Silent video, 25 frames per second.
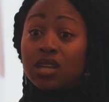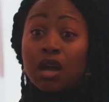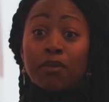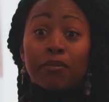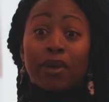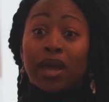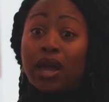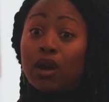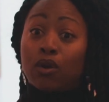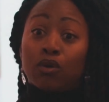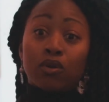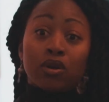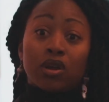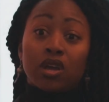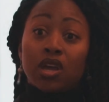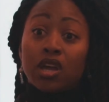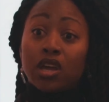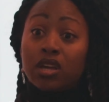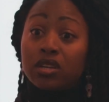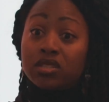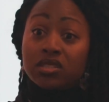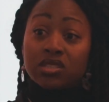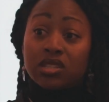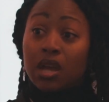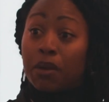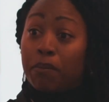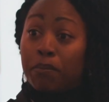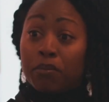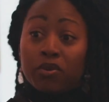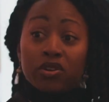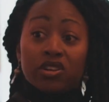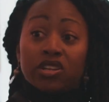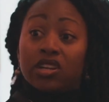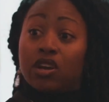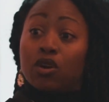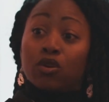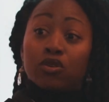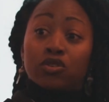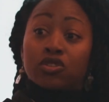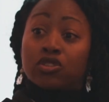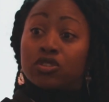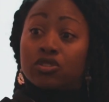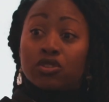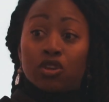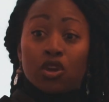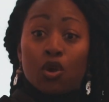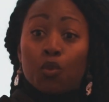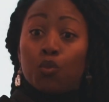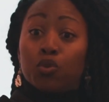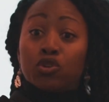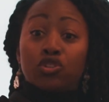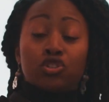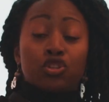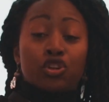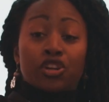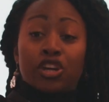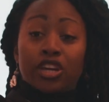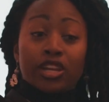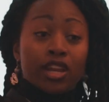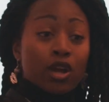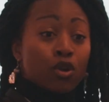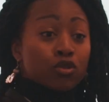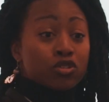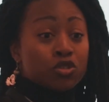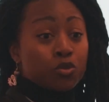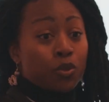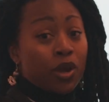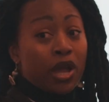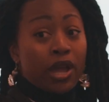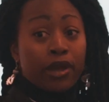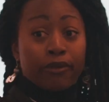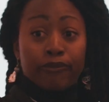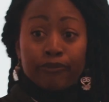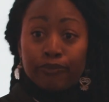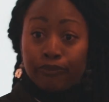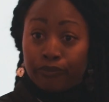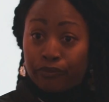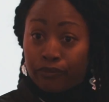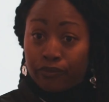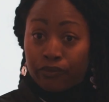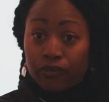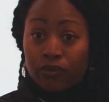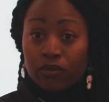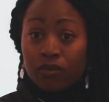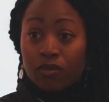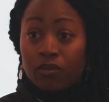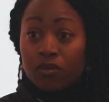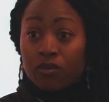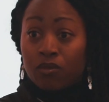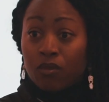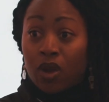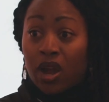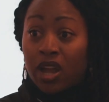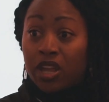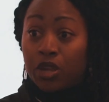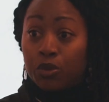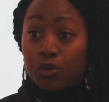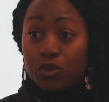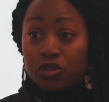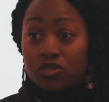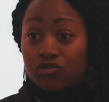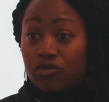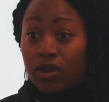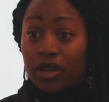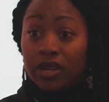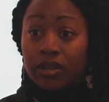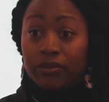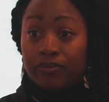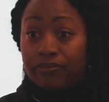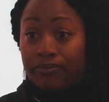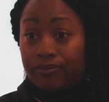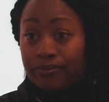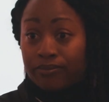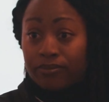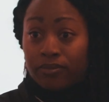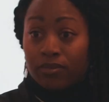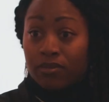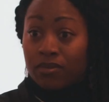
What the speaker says: somehow somebody else was looking elsewhere while he was running.